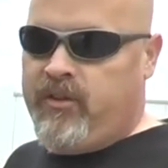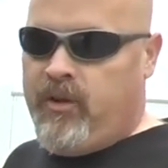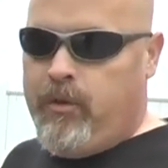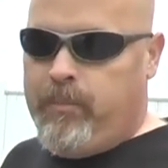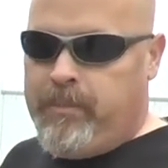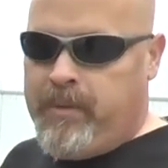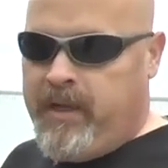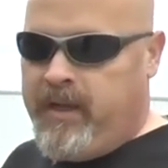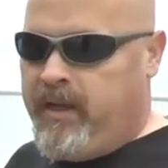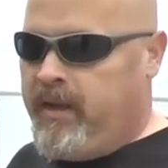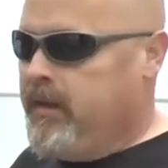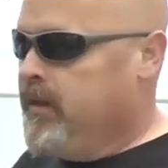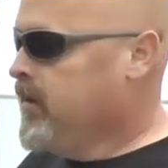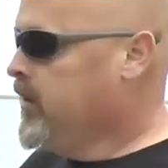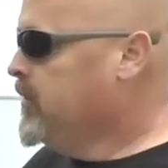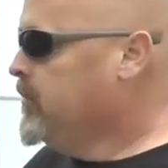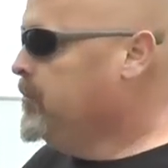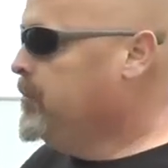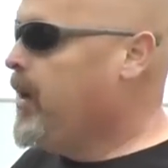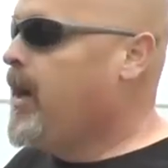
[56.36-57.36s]
opening
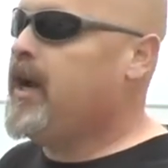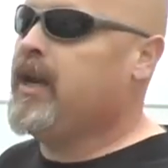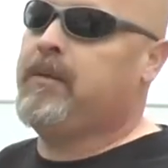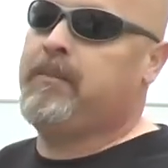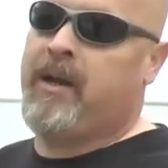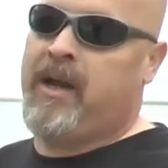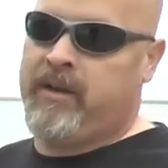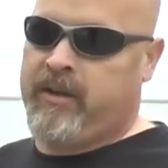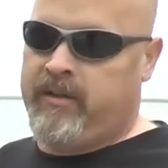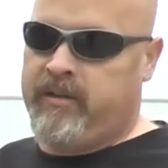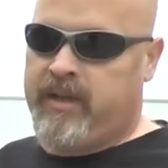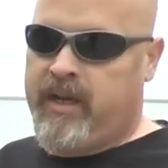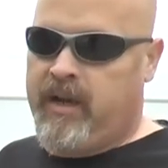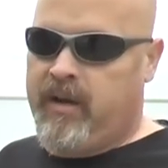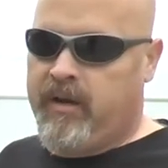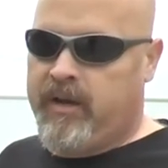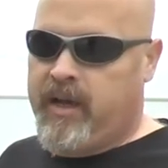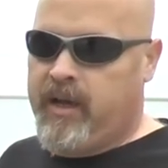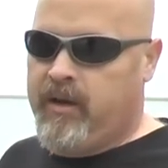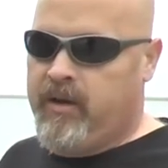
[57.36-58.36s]
body mounted
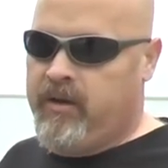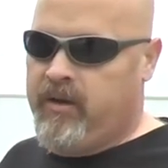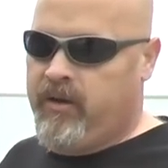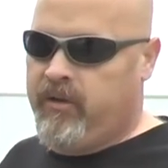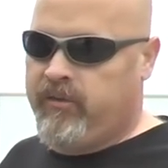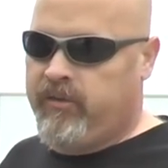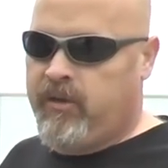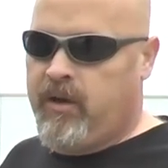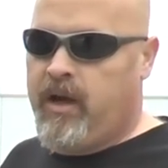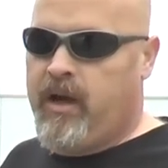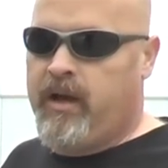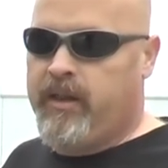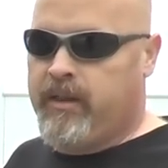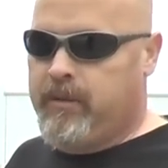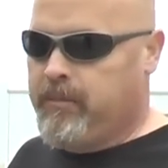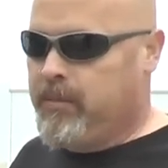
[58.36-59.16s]
tire carriers on the